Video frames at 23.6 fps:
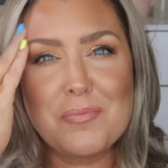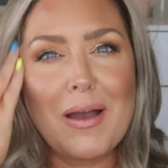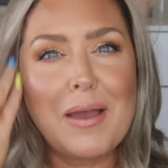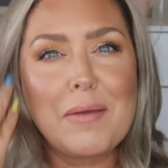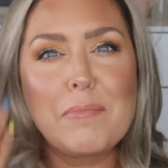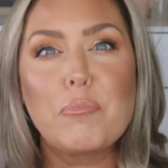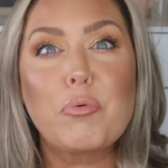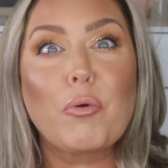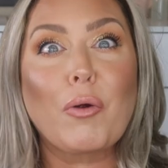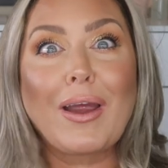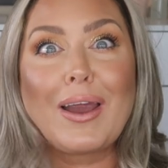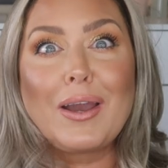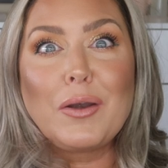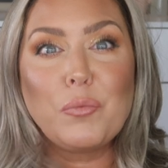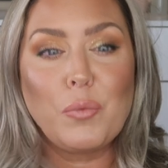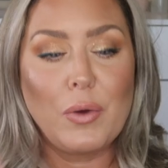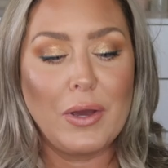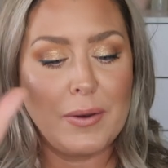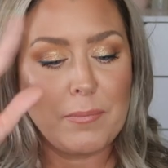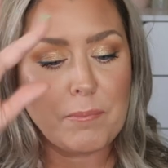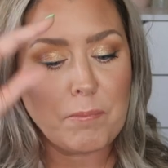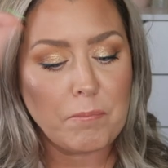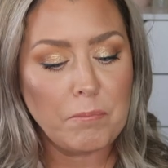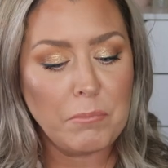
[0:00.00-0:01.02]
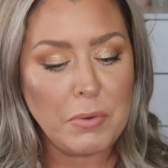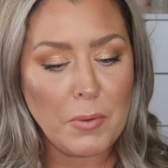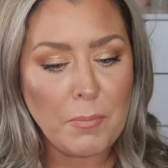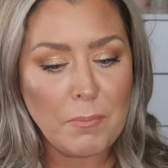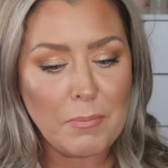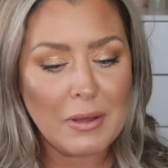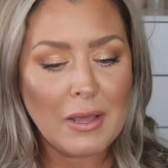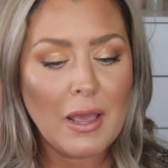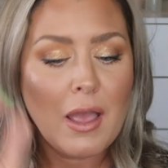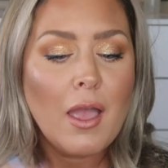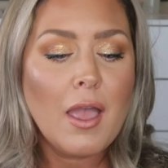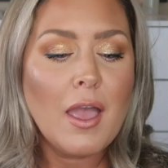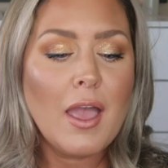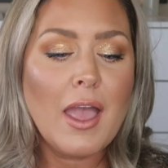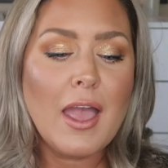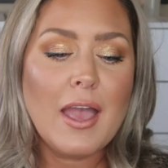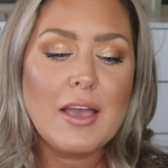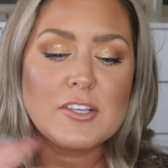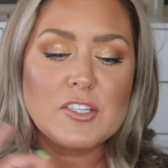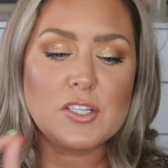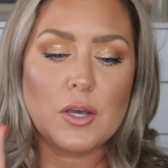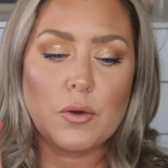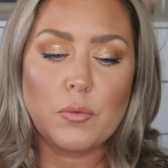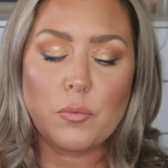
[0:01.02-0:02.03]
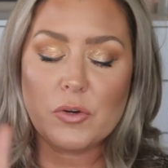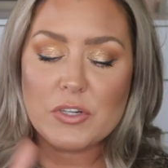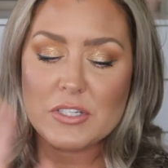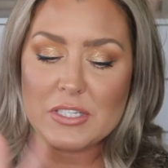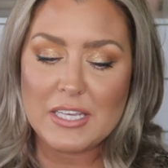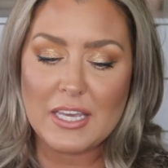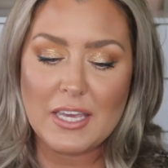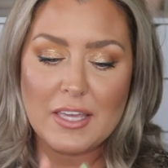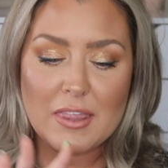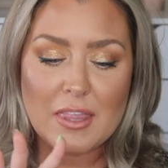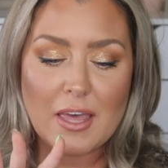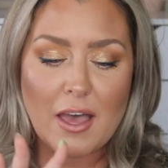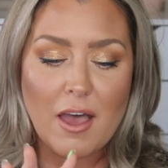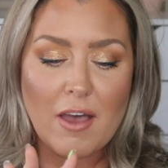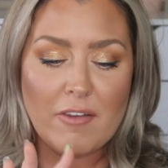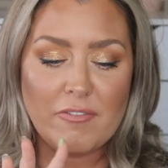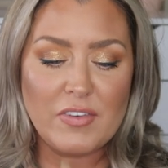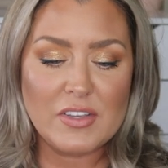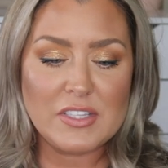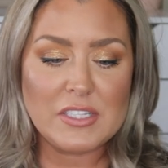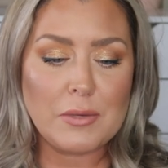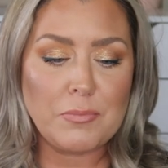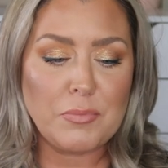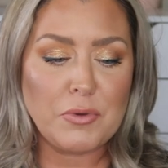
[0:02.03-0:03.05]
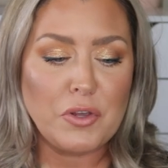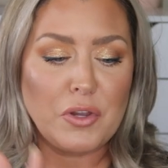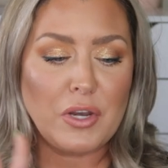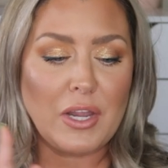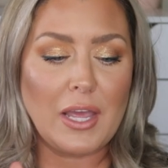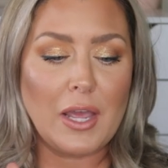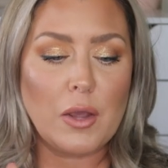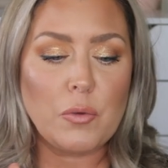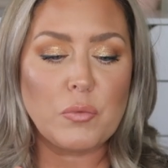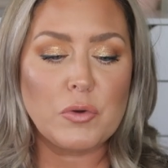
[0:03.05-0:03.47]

My brain went boop. So we're seeing the Fenty Beauty